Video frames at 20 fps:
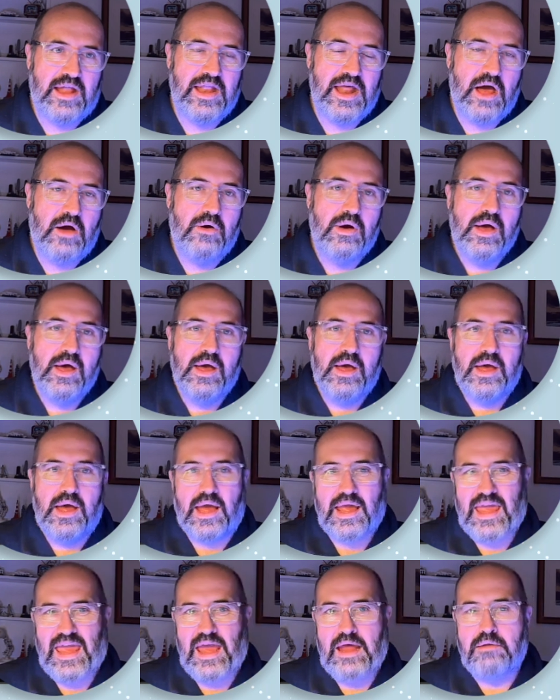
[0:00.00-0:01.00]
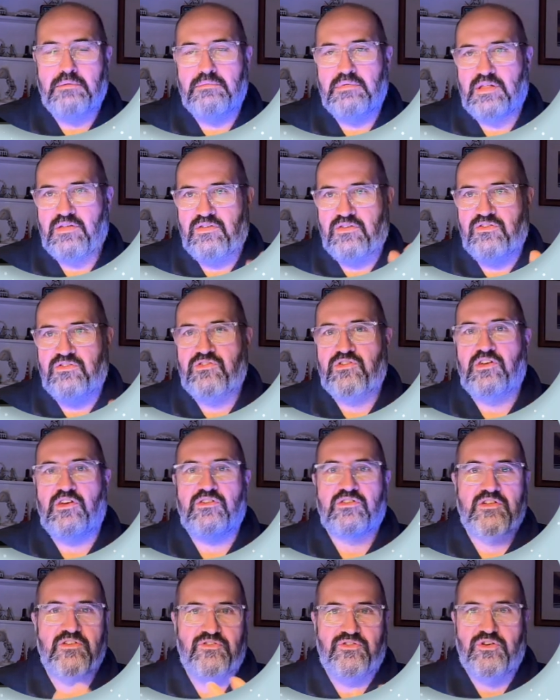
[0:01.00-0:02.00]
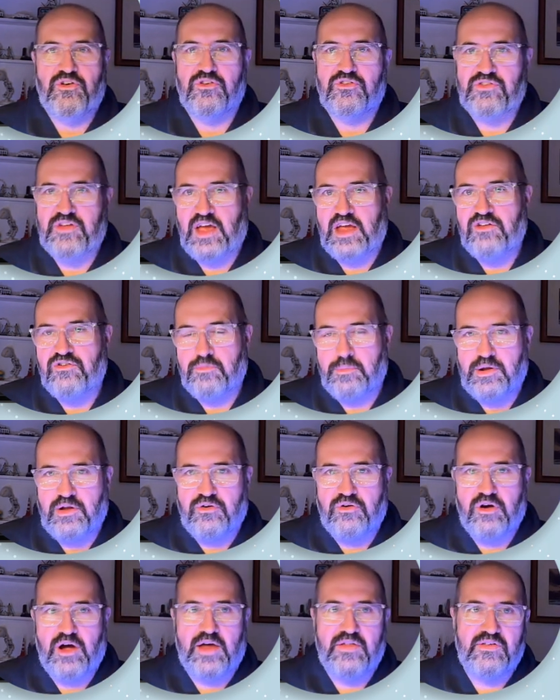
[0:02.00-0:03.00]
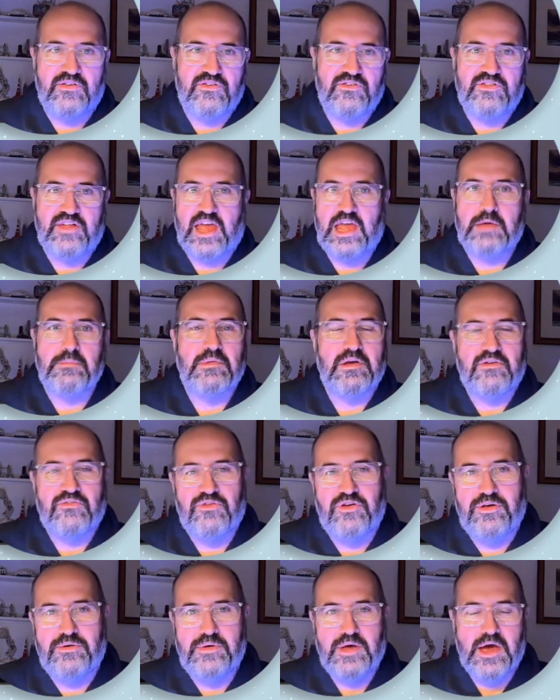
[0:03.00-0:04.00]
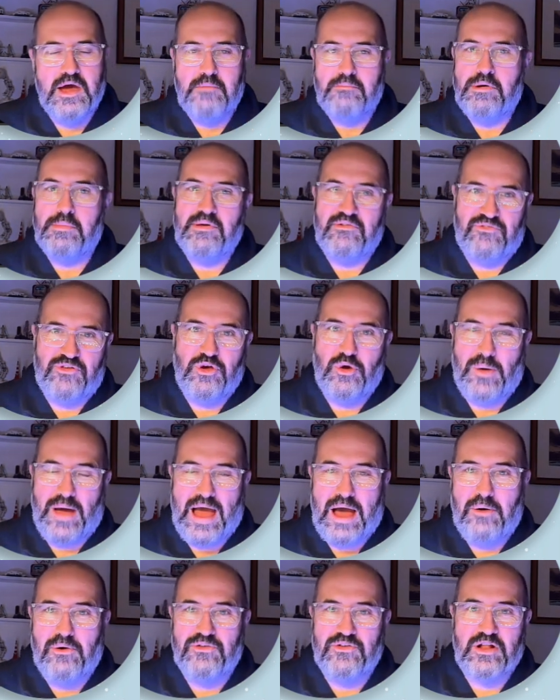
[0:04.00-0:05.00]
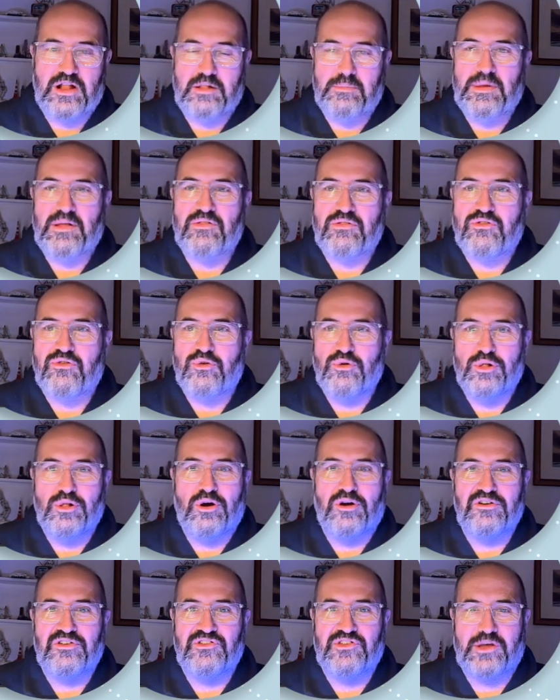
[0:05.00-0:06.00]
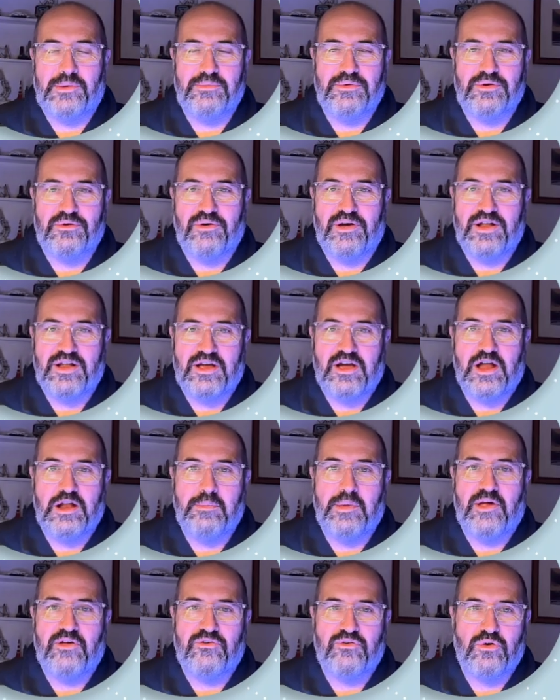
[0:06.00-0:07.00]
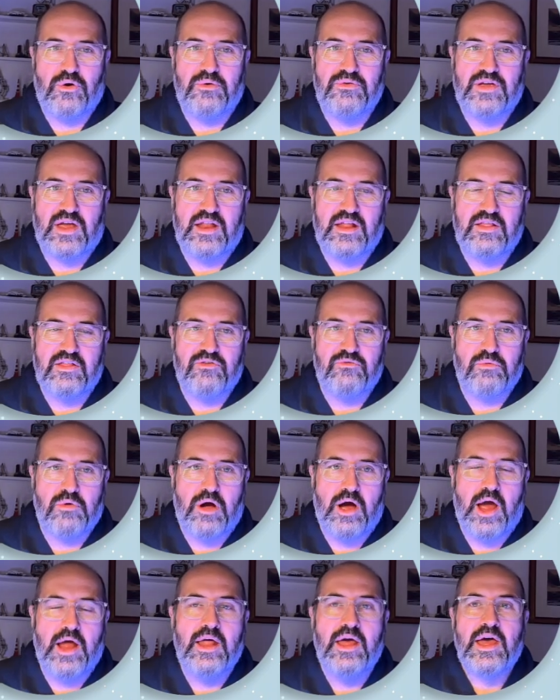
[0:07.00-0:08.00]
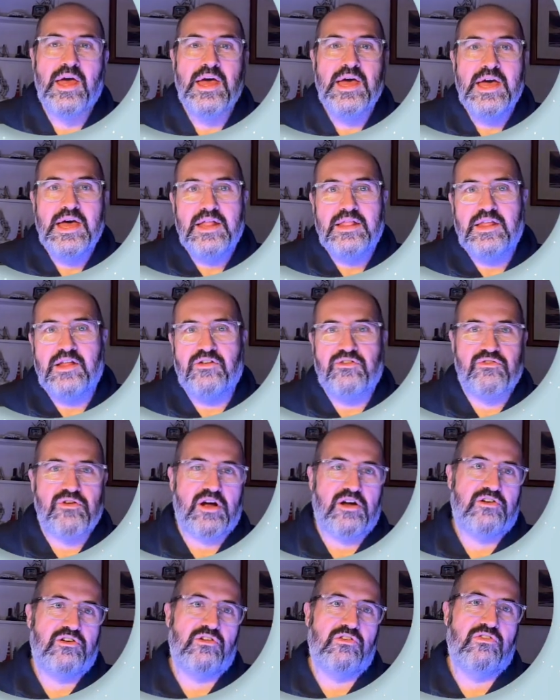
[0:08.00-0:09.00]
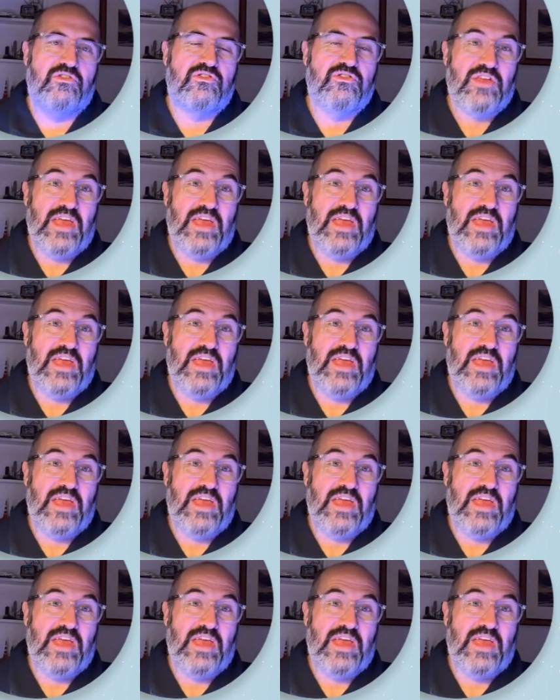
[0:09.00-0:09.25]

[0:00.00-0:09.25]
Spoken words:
now, again, this is just a first stage for me to try. This has taken me probably a few hours and a little bit too long to some degree to kind of make sure I was getting this right. The instructions